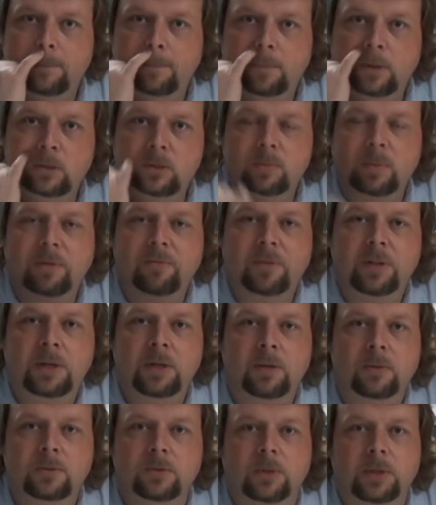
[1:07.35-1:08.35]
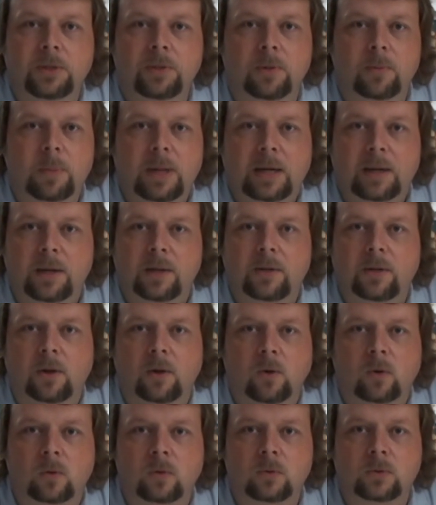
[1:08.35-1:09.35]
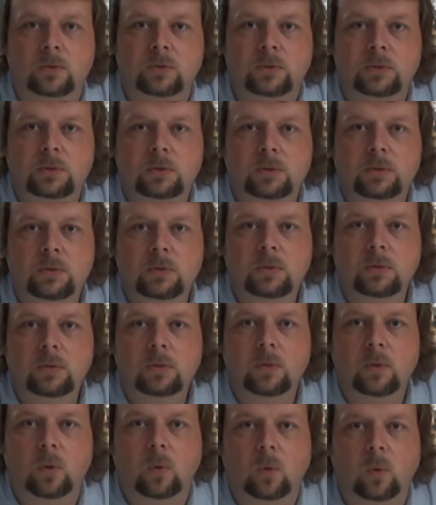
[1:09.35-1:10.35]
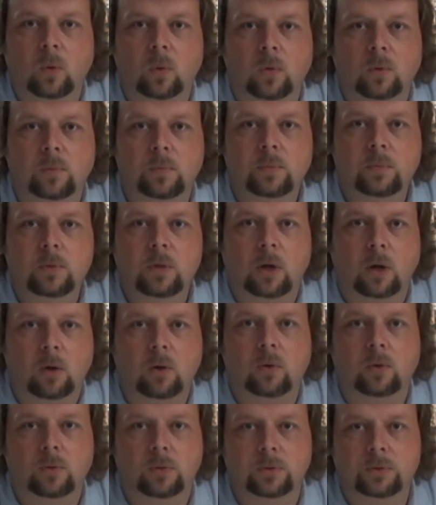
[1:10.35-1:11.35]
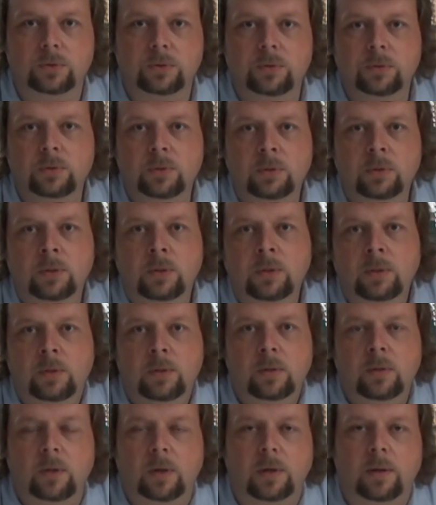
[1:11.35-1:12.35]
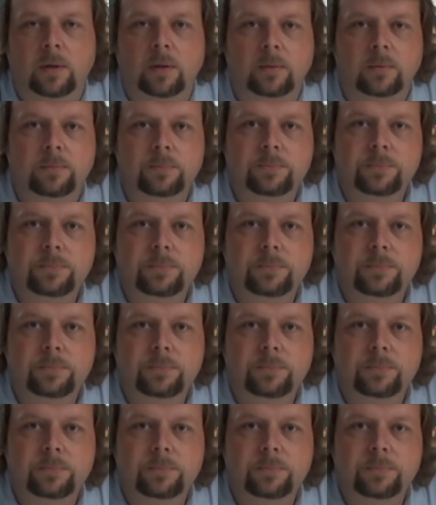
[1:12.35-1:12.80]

most of my videos are either about guitars or cars because